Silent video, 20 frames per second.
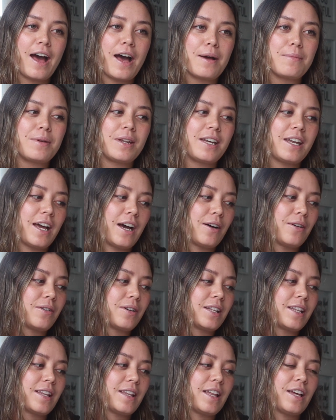
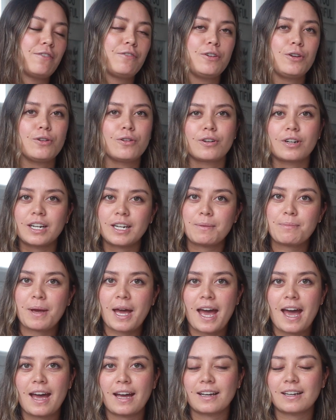Now if you already
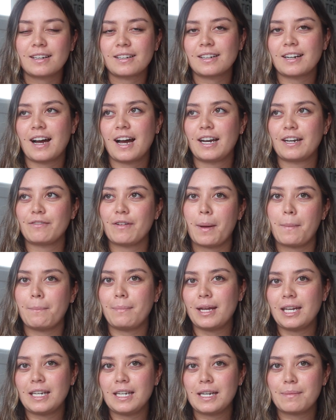pack kind of a
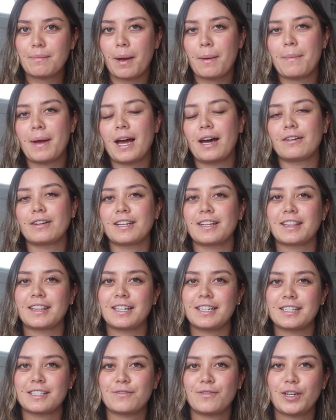medium amount,
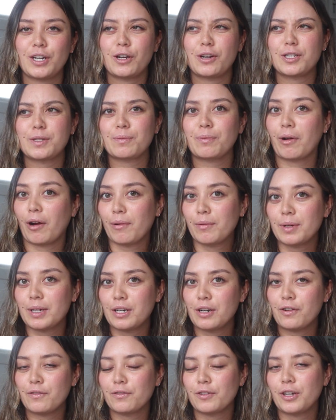this video is probably
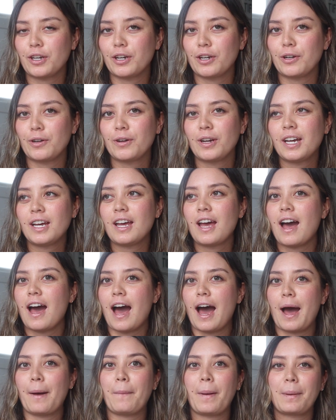not for you.
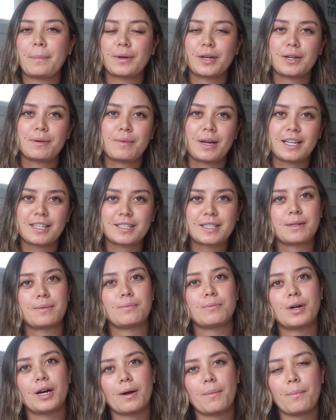I'm going to make
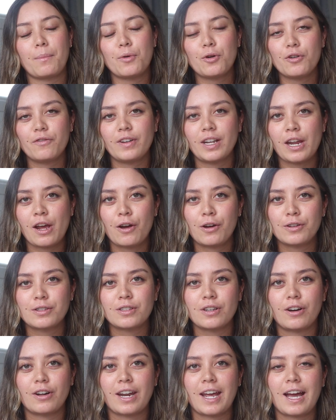some more
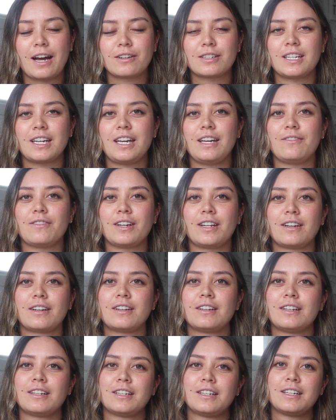videos on how to
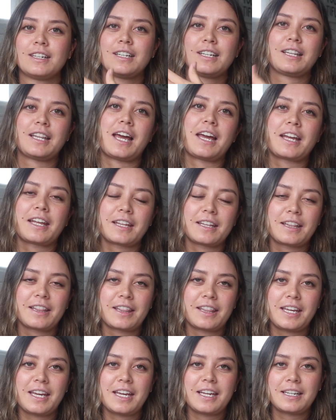even like
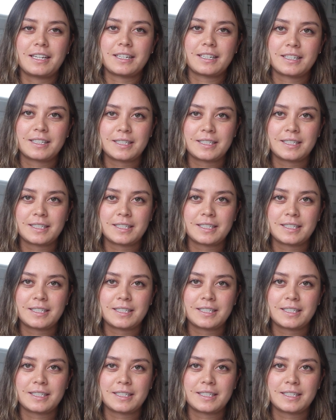the